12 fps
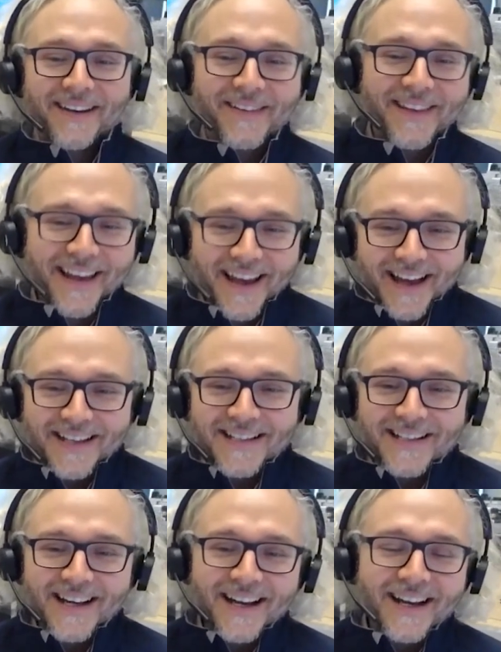on the gas
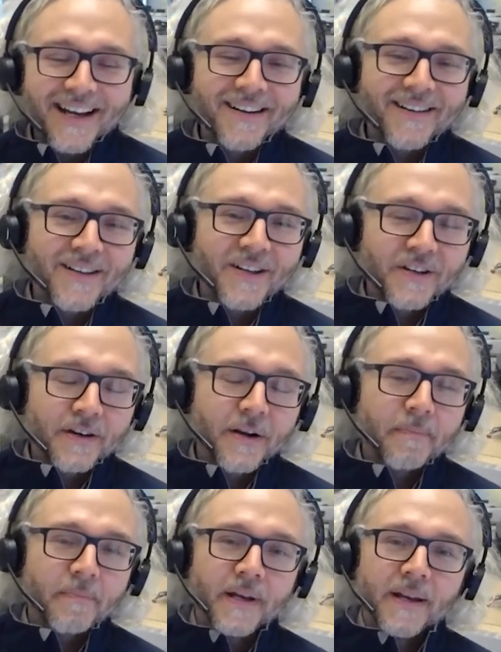side here in
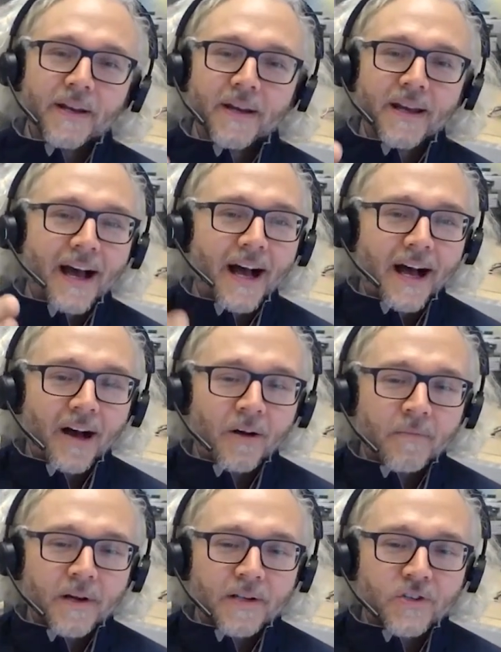Europe, but how
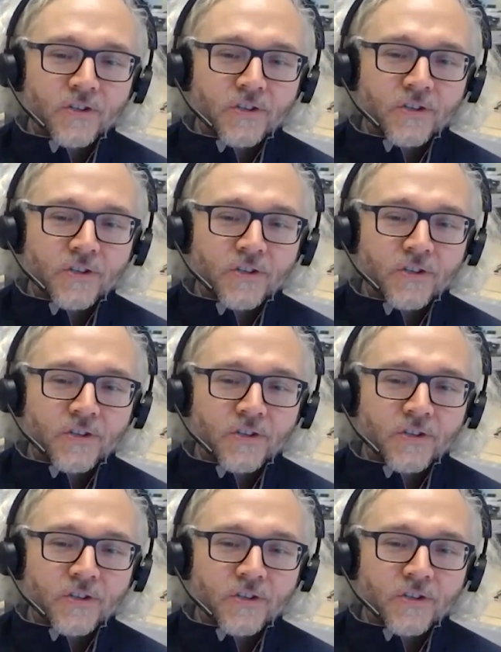much